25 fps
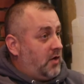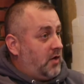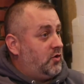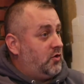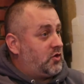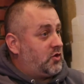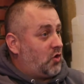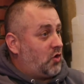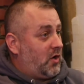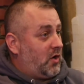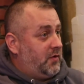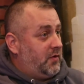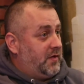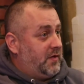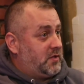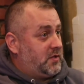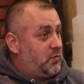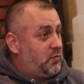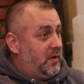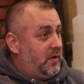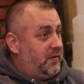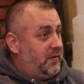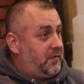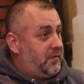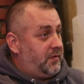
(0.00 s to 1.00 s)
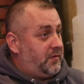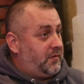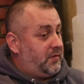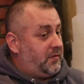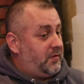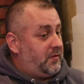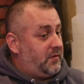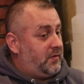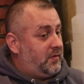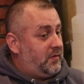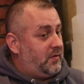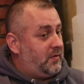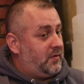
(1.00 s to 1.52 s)
and you started this with
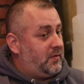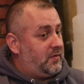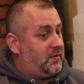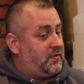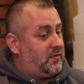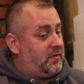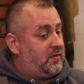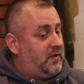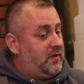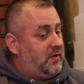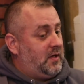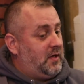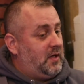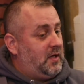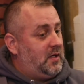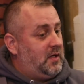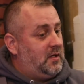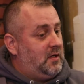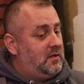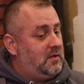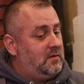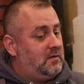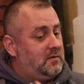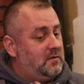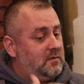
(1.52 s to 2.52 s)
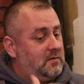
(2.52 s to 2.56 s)
the